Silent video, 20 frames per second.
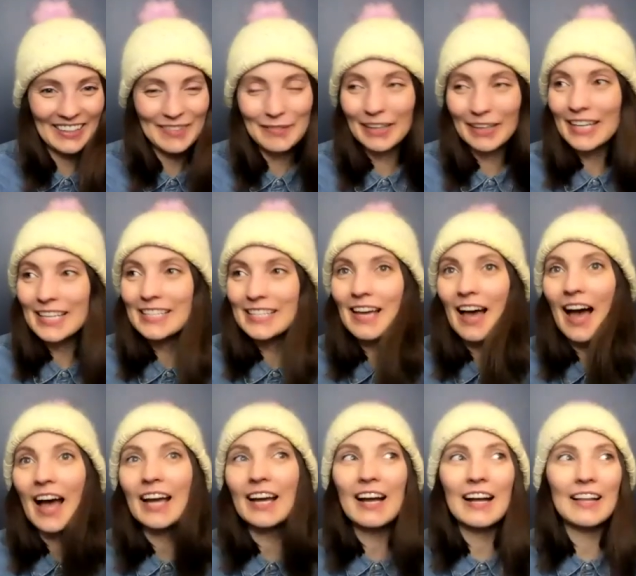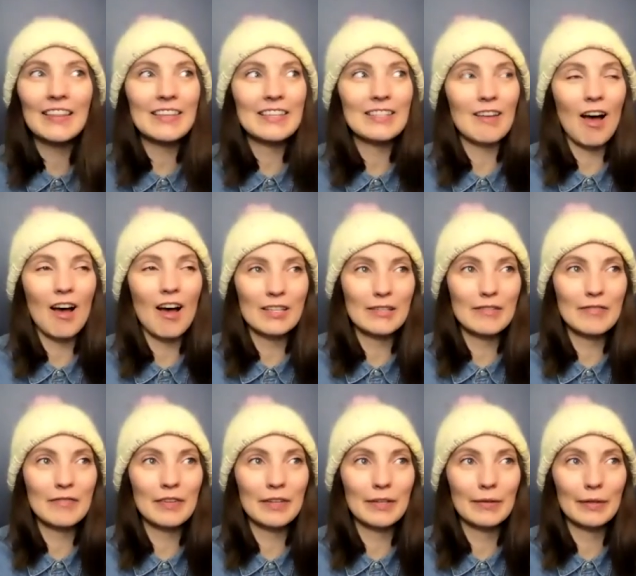because I got this awesome
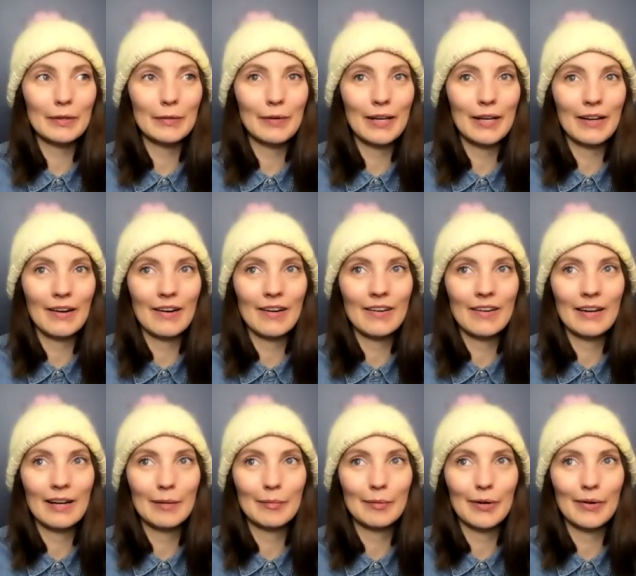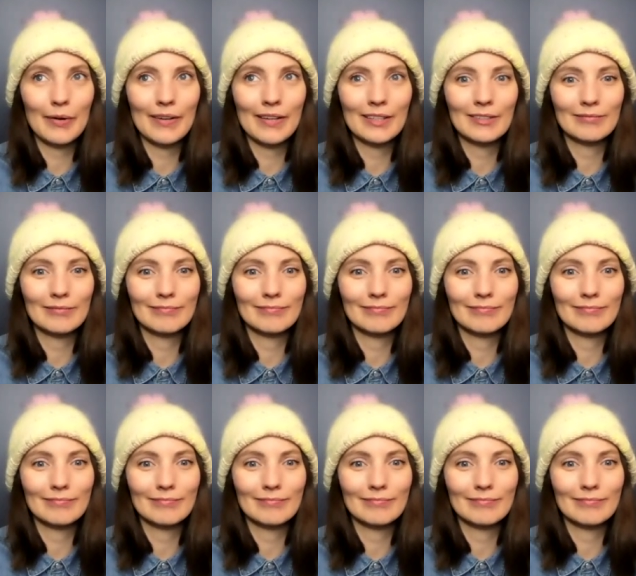fingering weight yarn, and I'm going.